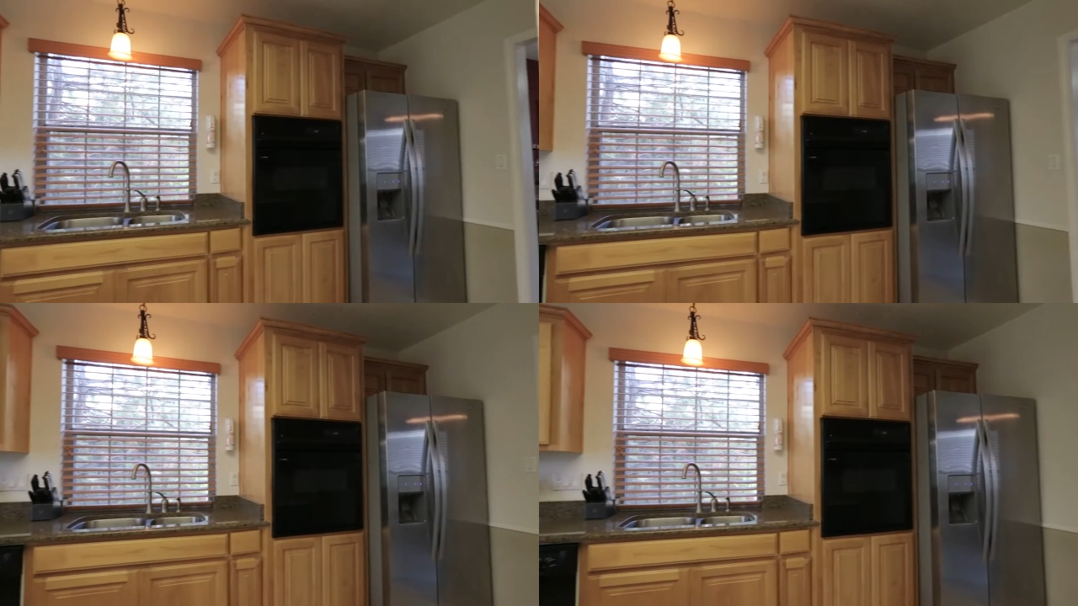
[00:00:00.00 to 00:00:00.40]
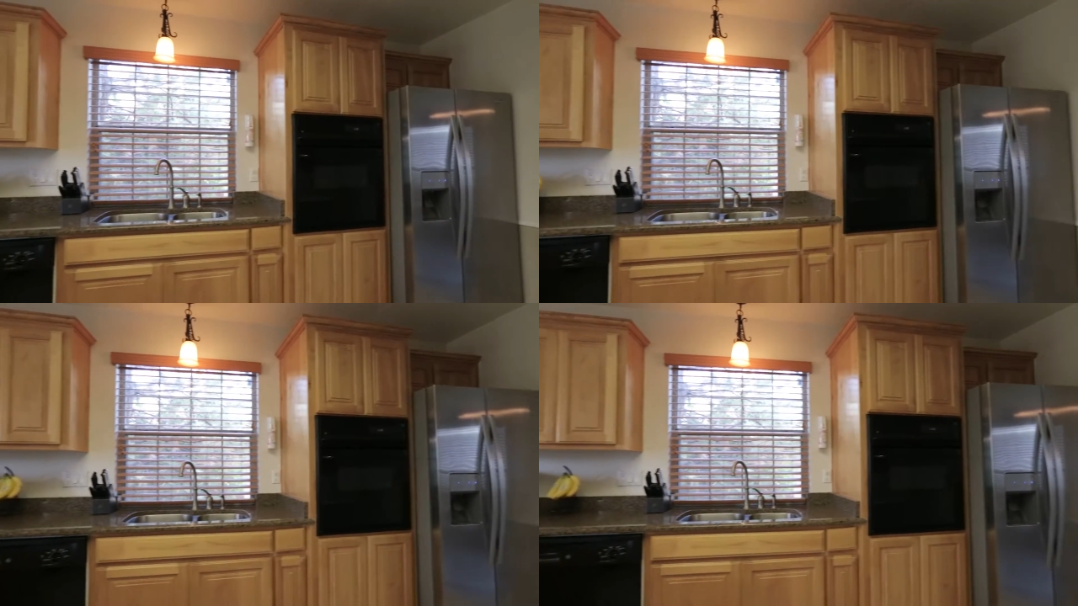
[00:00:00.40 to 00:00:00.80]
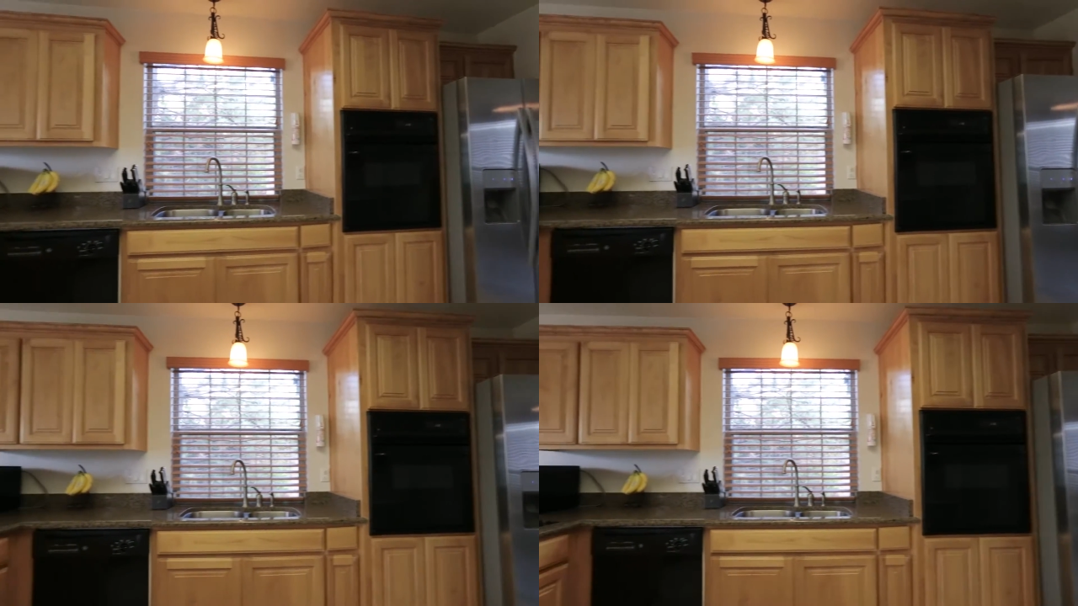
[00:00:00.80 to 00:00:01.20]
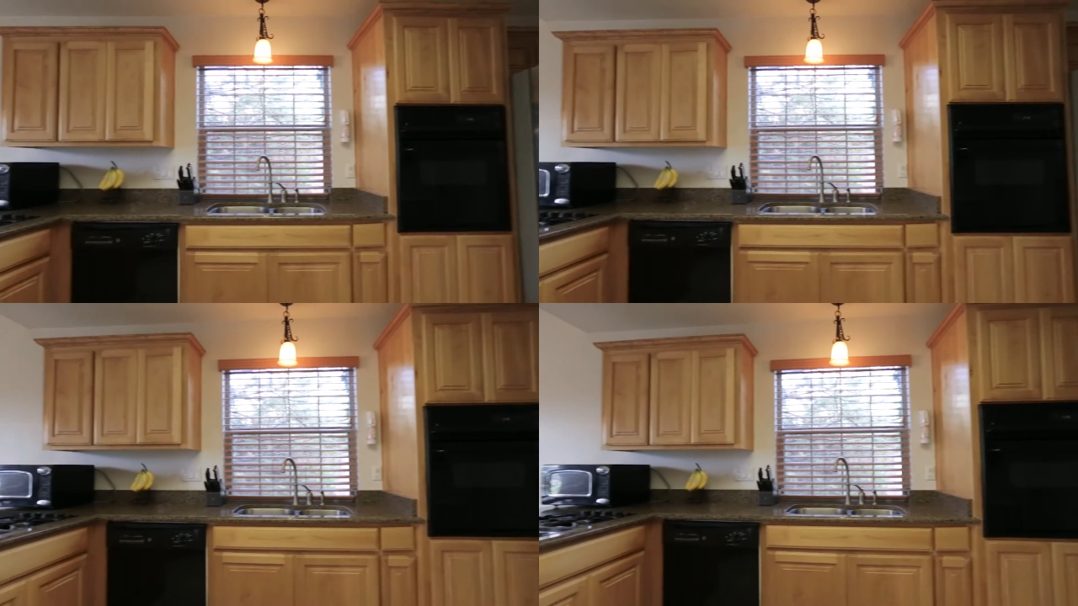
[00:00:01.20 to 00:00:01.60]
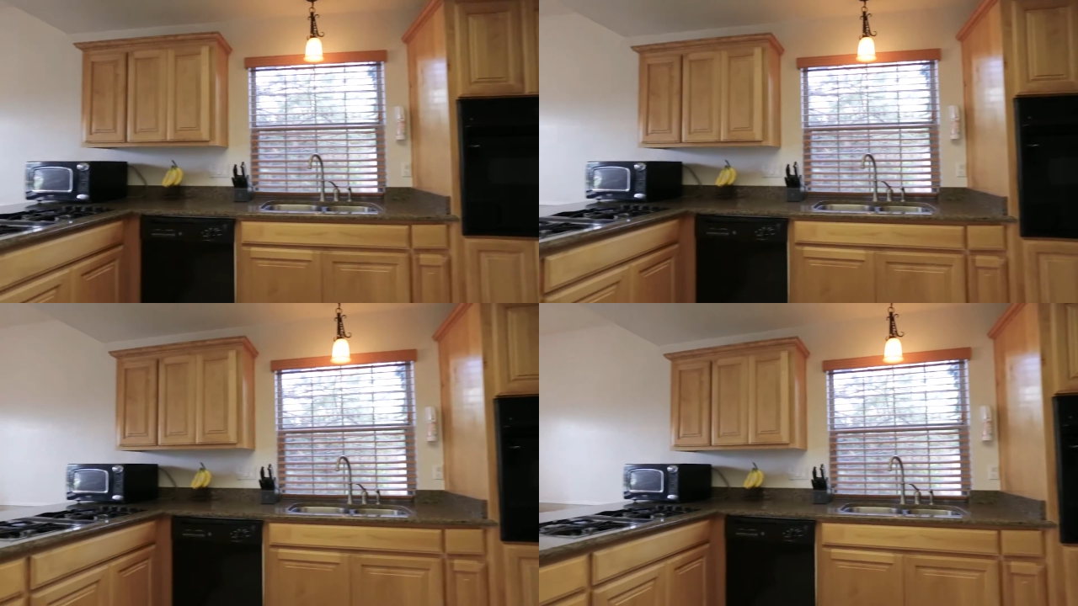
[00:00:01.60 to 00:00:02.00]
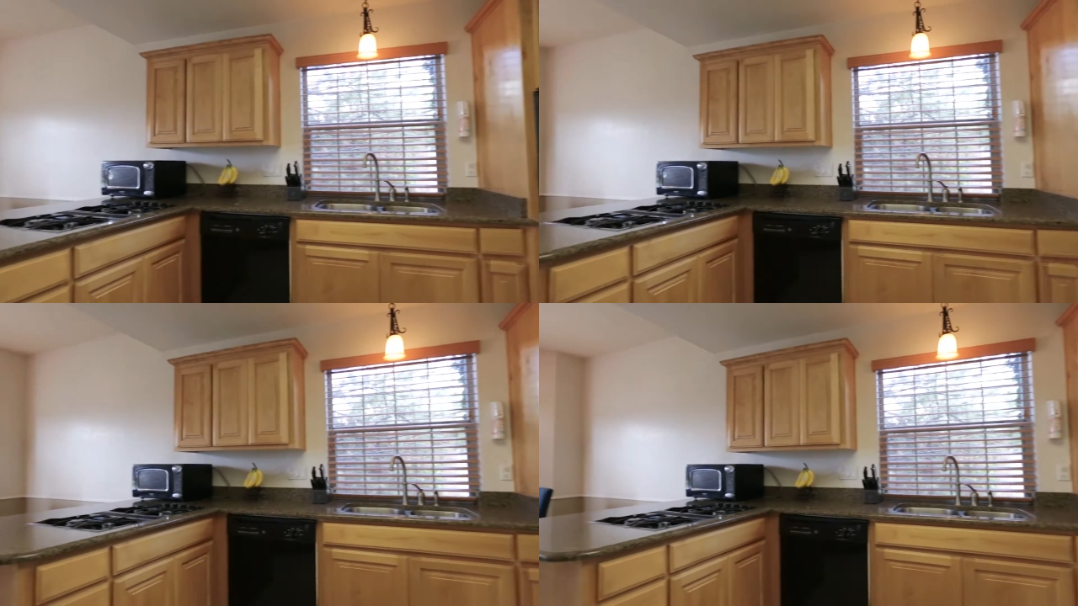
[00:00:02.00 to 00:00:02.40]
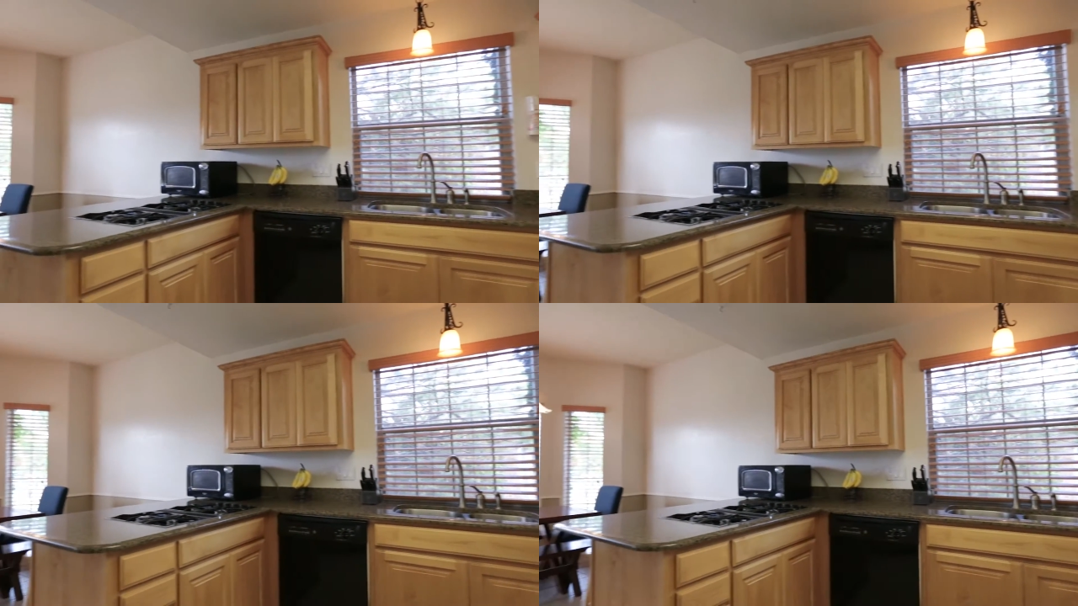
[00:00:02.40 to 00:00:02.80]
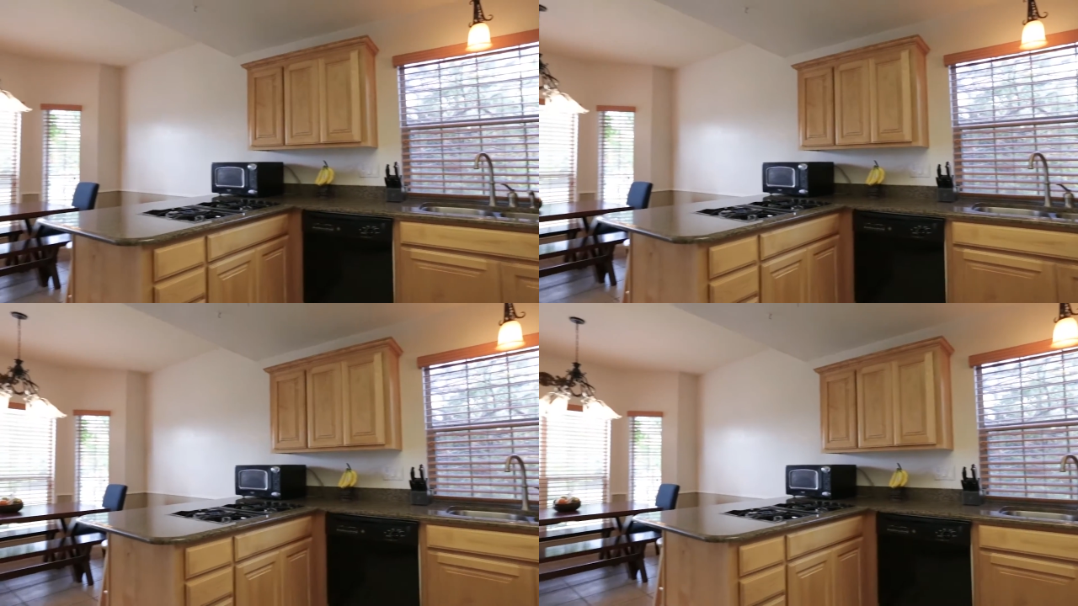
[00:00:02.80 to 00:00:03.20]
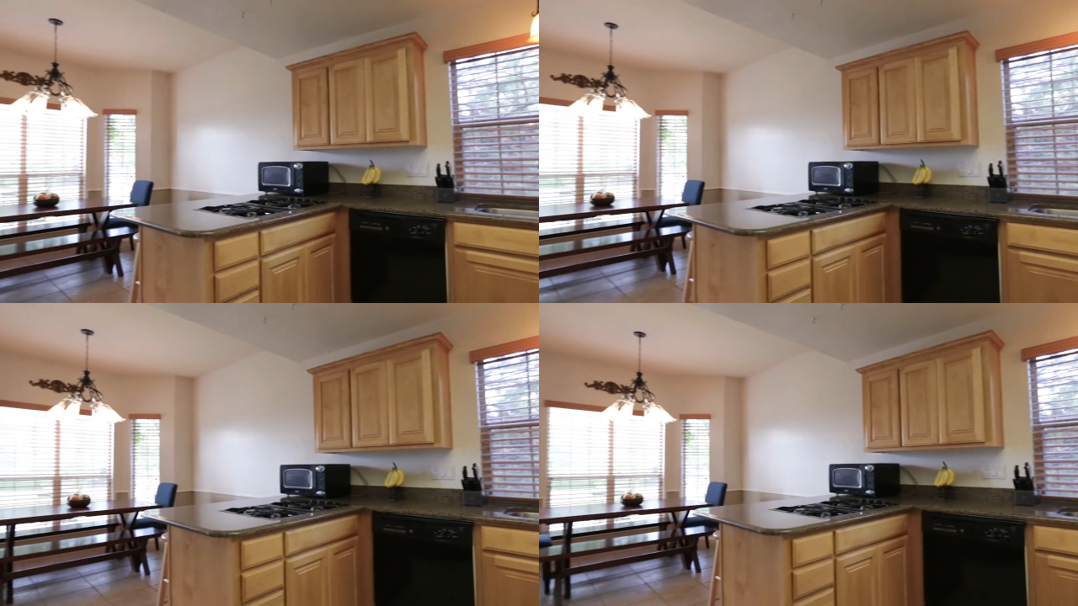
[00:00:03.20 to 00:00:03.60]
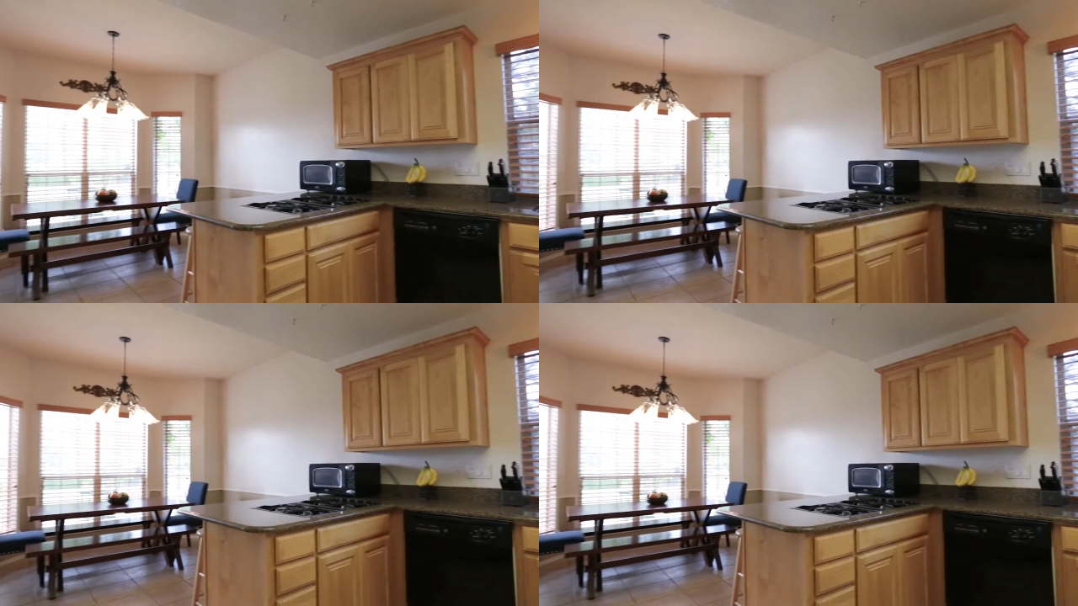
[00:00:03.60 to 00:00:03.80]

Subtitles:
No face is visible, so there are no lips to read.